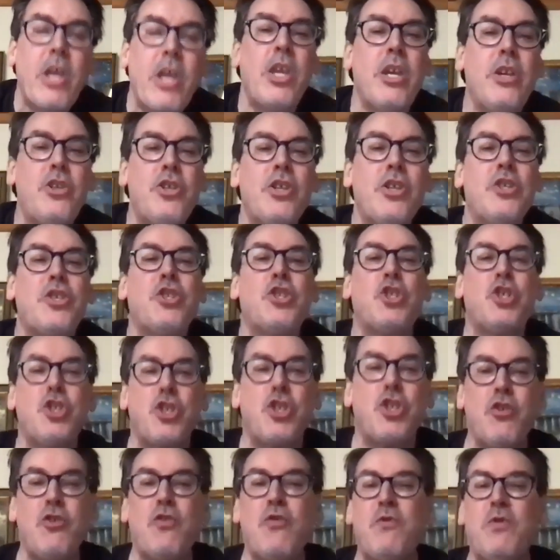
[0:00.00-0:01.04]
You just
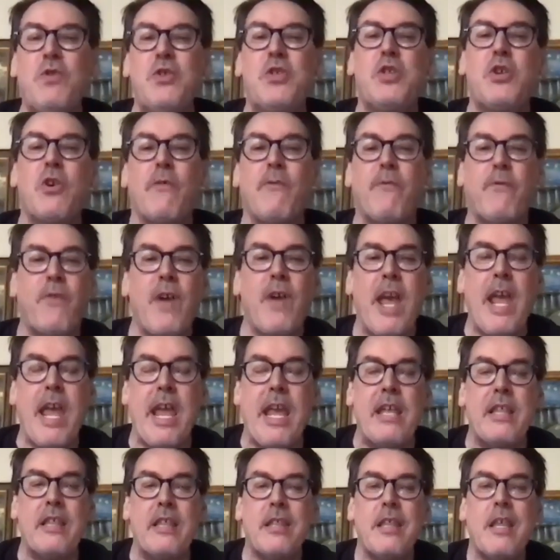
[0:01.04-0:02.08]
choose your
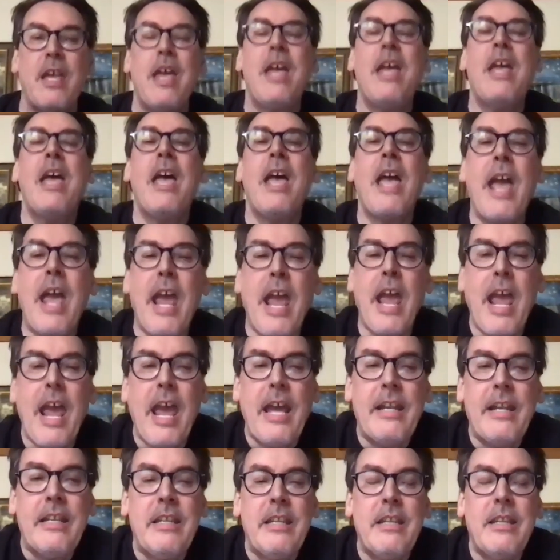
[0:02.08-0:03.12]
faith
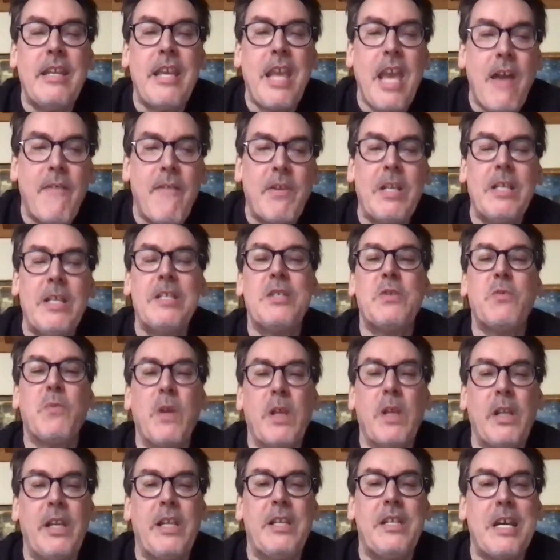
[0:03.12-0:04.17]
and the evidence
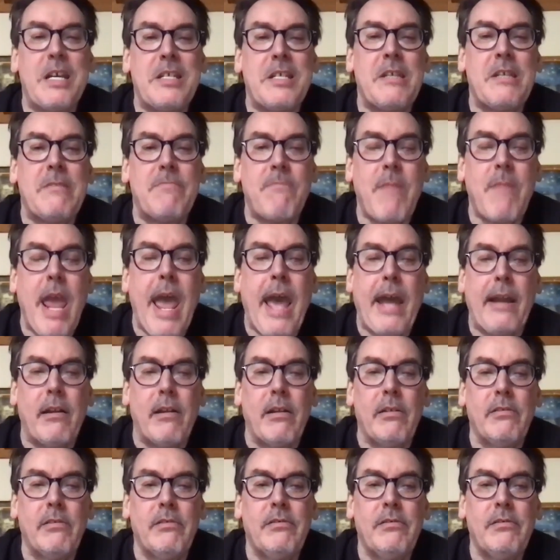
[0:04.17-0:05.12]
really doesn't matter.